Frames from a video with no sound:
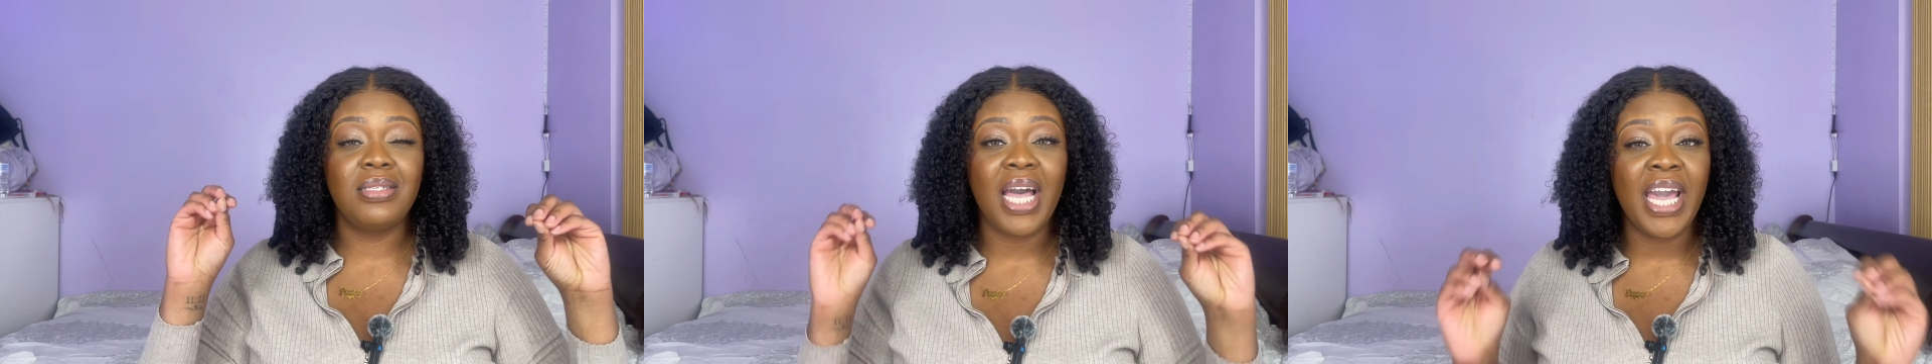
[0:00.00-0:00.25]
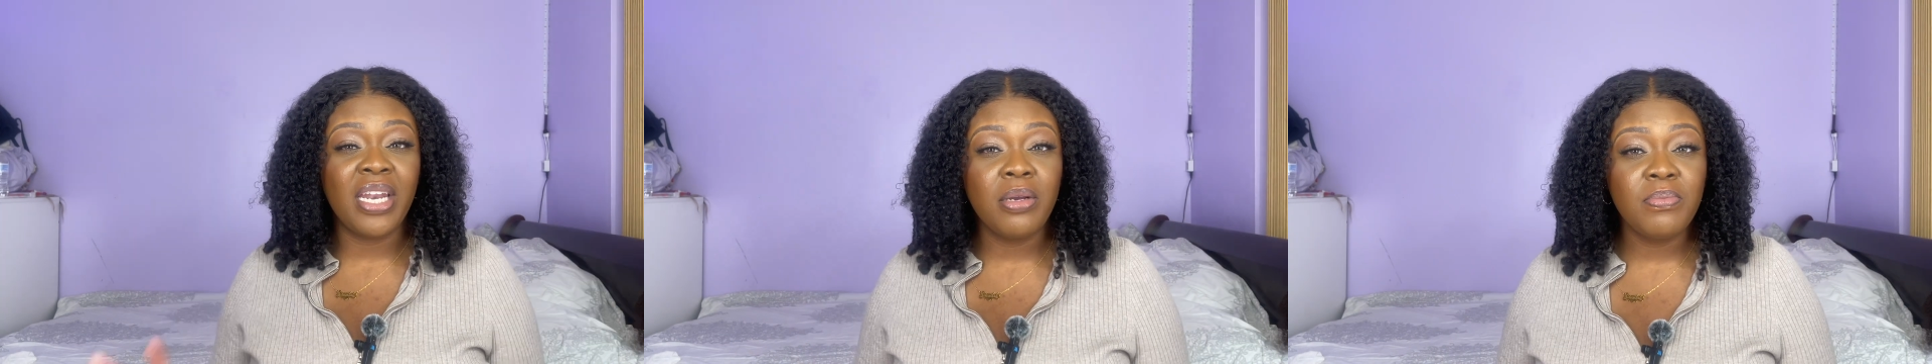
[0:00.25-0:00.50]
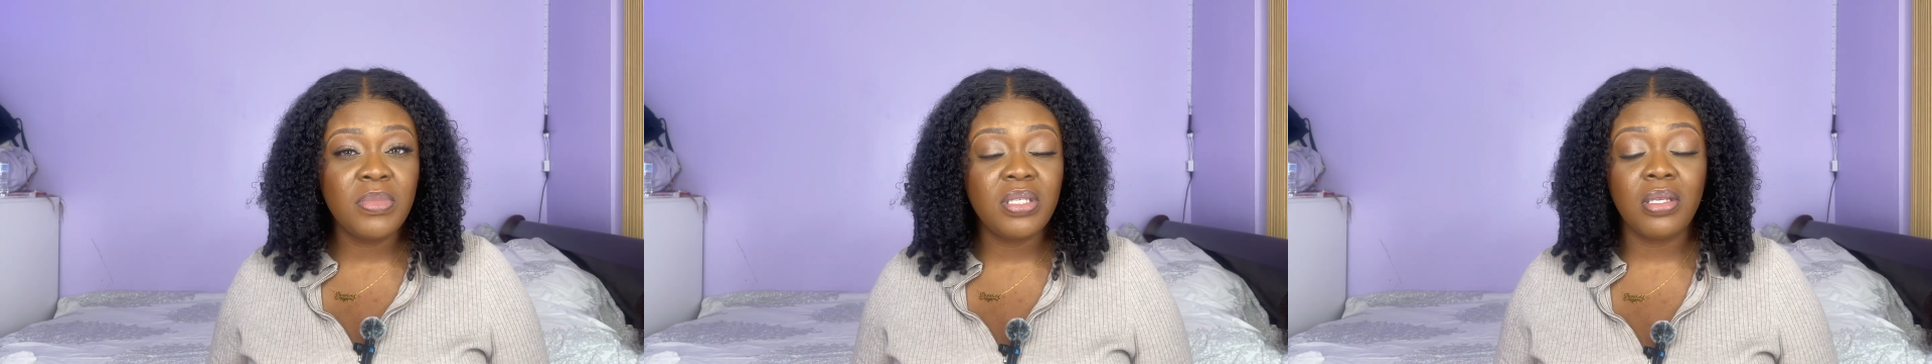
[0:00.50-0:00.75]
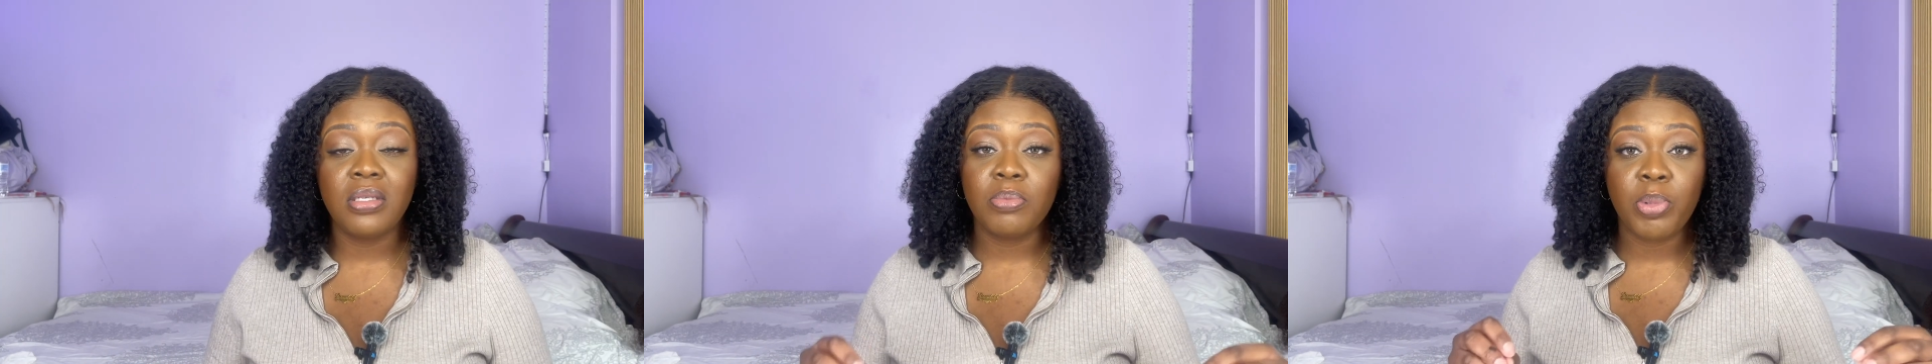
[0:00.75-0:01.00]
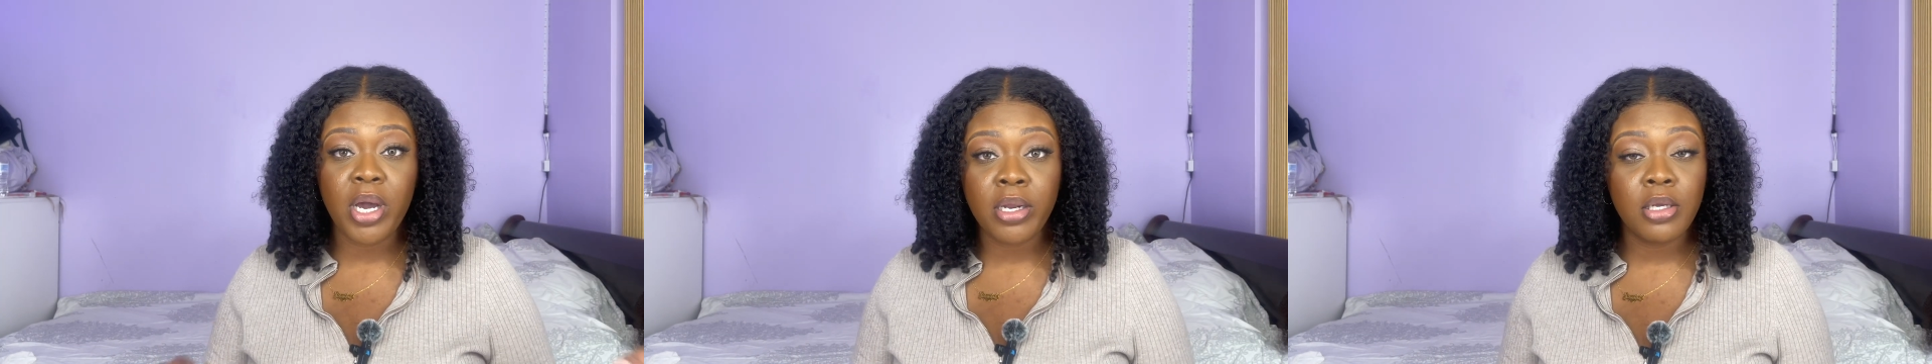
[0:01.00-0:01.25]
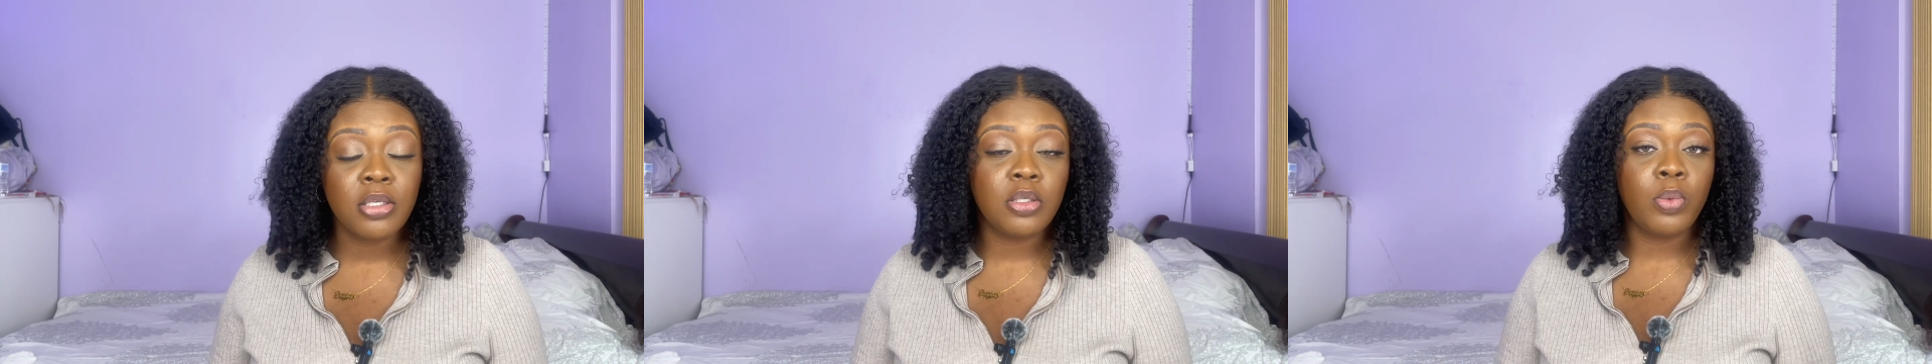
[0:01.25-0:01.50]
items, these
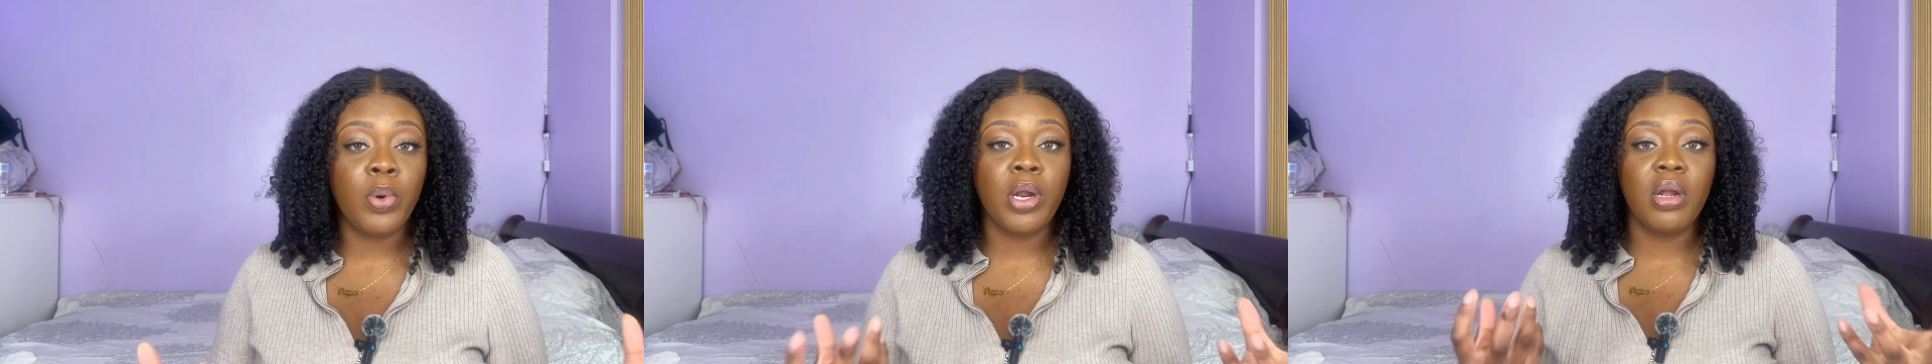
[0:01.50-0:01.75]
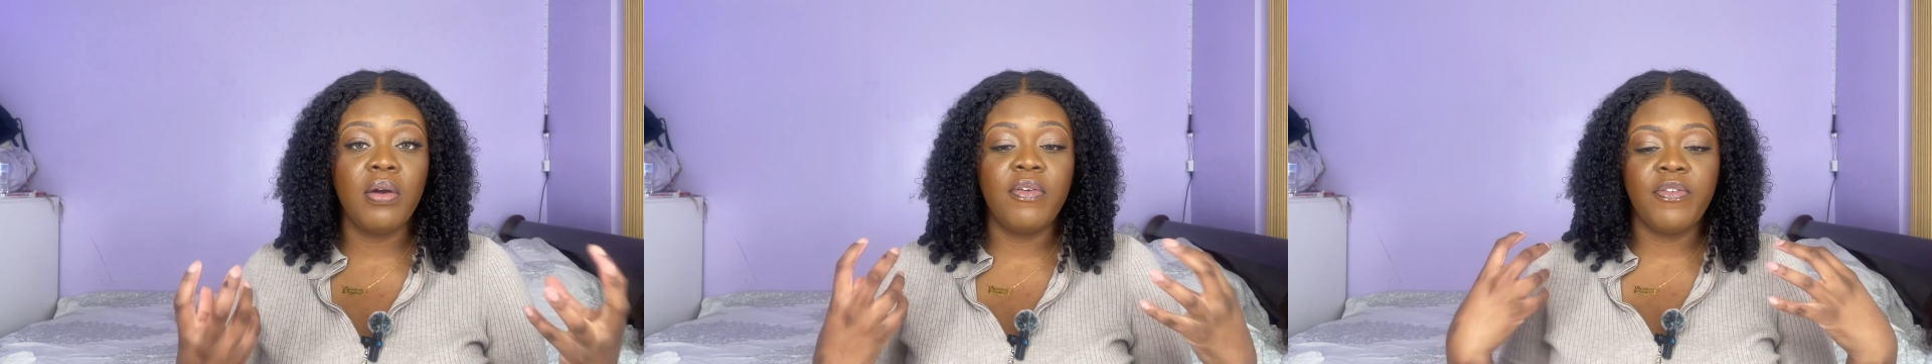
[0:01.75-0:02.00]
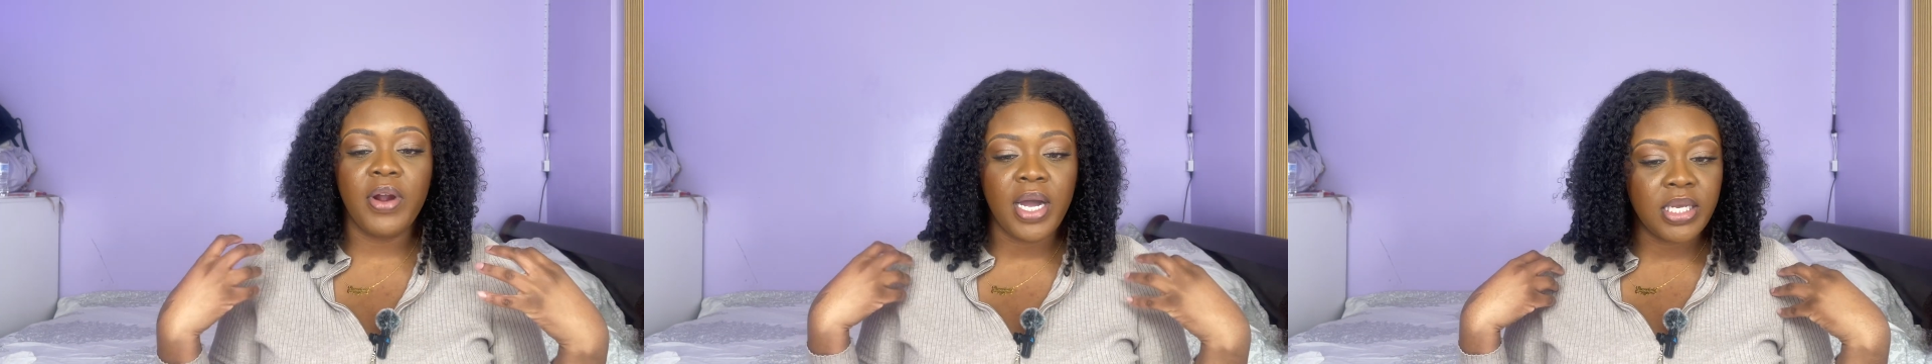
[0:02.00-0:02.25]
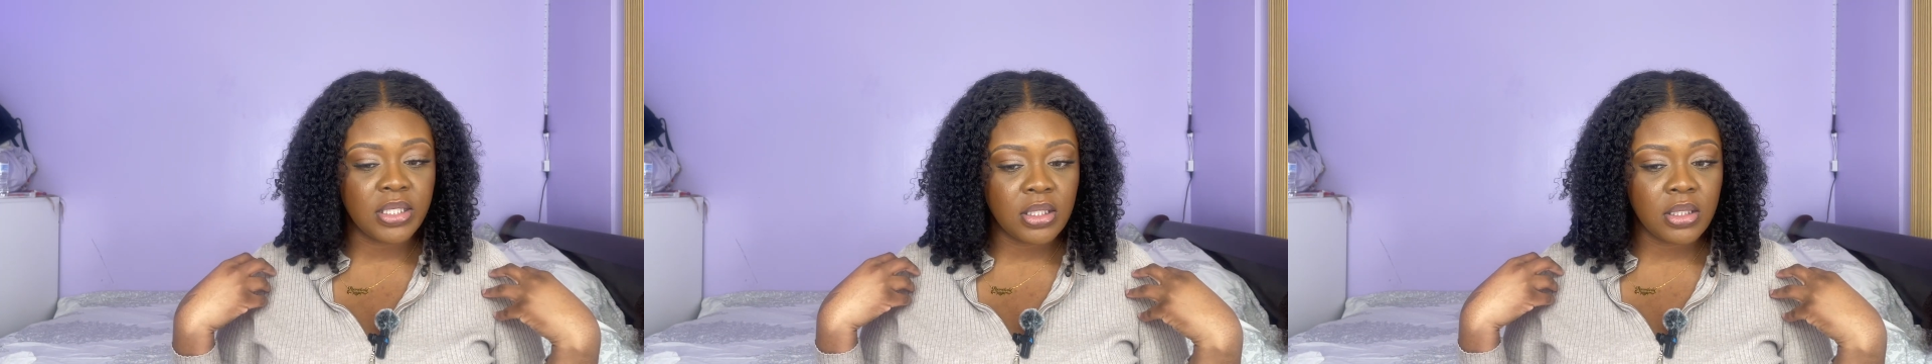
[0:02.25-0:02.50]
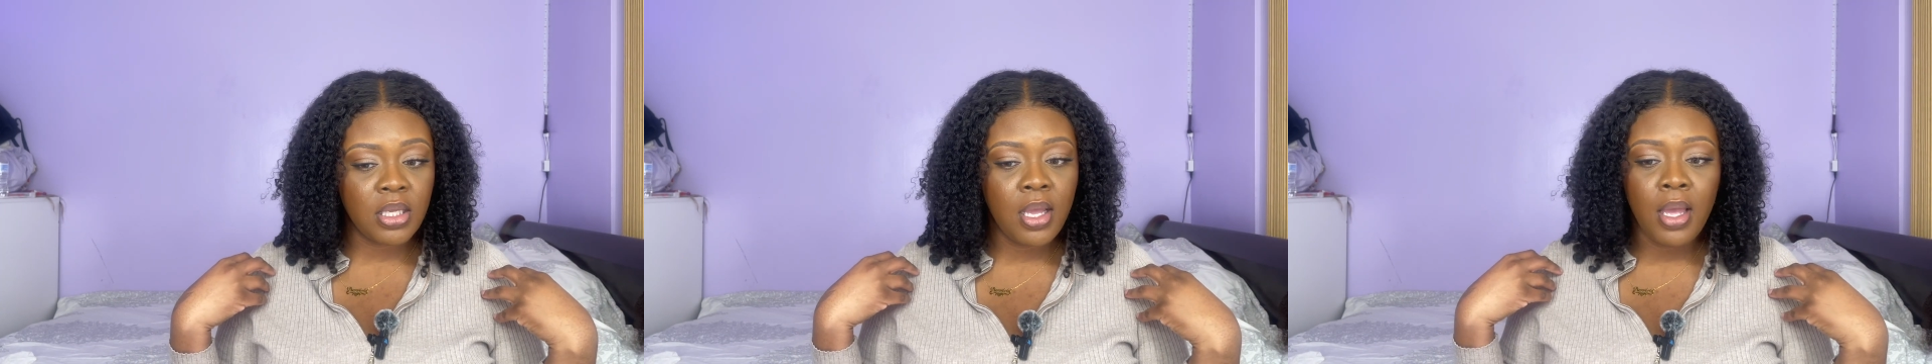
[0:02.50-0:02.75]
products work for us.